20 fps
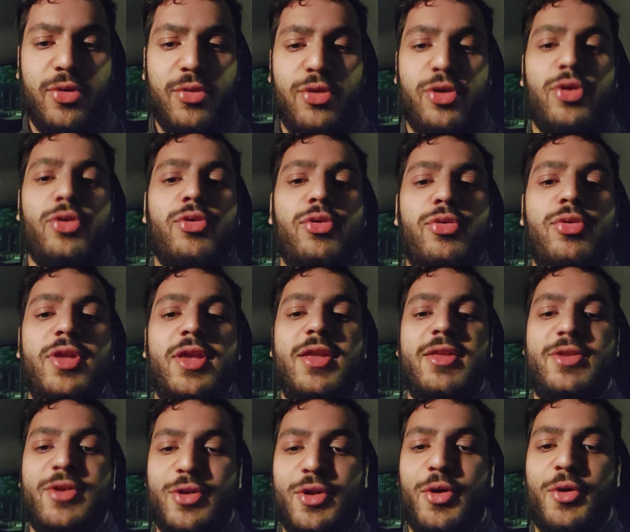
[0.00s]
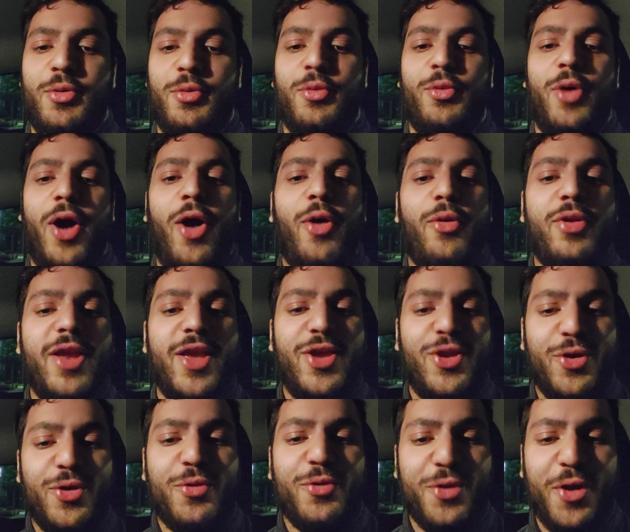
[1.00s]
You need to know, only
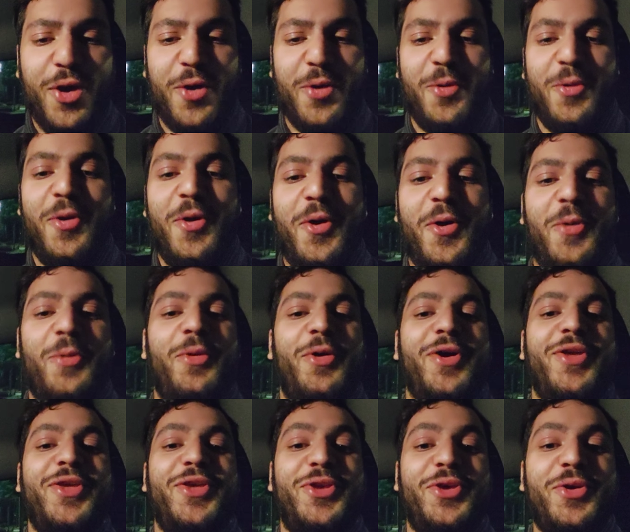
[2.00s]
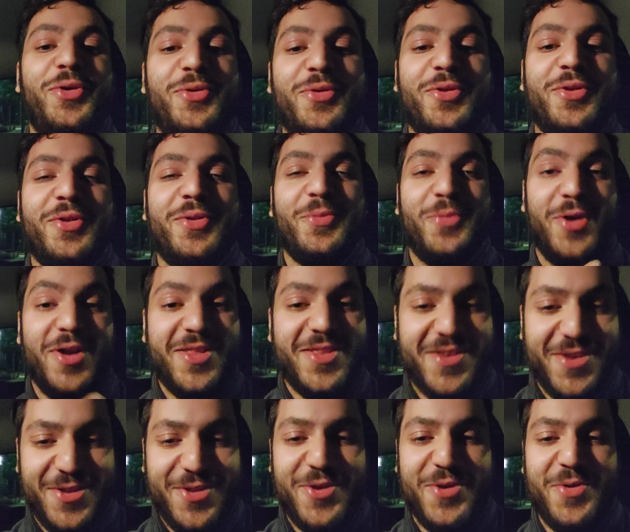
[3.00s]
you know what you want
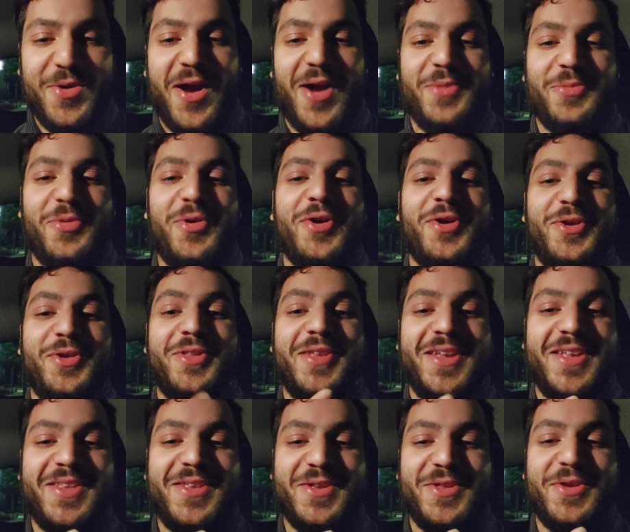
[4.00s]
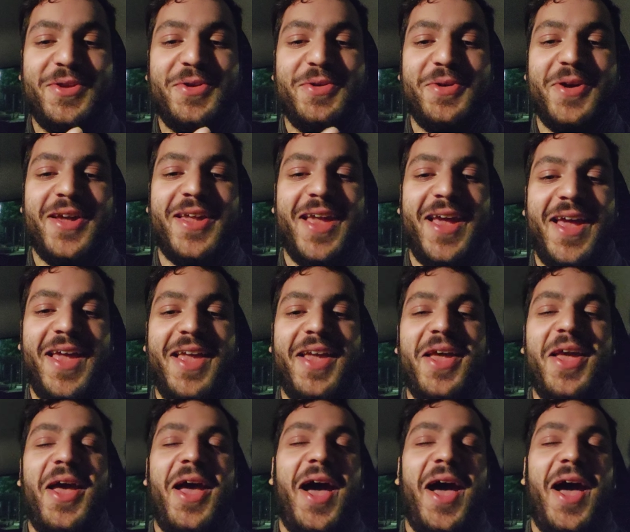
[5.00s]
to do and what you need to do, okay?